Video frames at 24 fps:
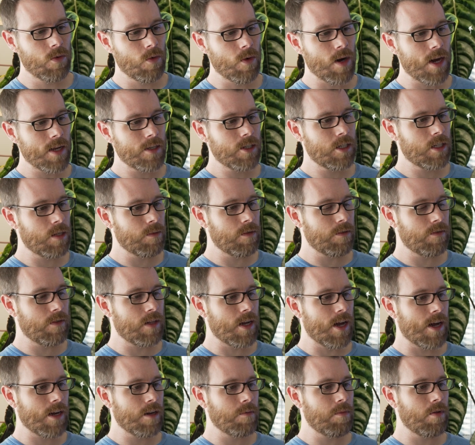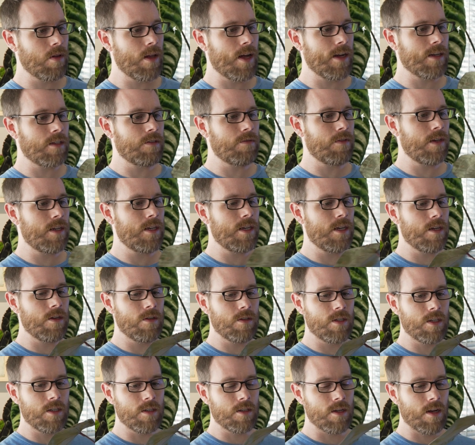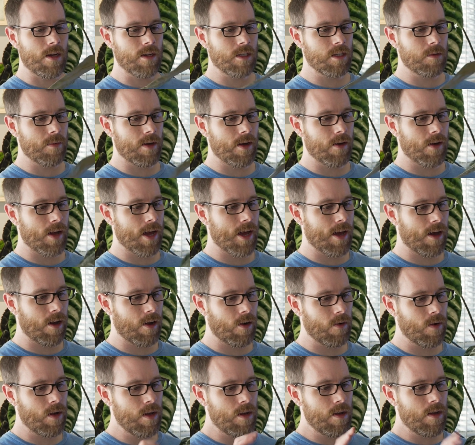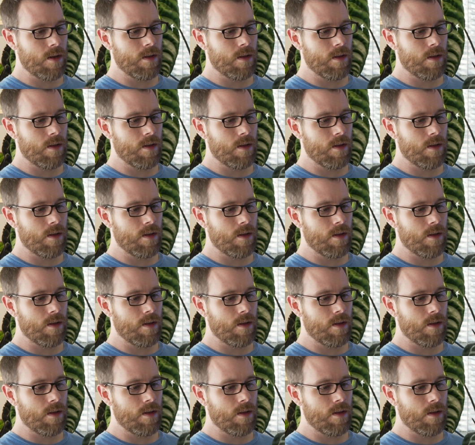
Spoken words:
watch some of Doc Block's videos, he talks about how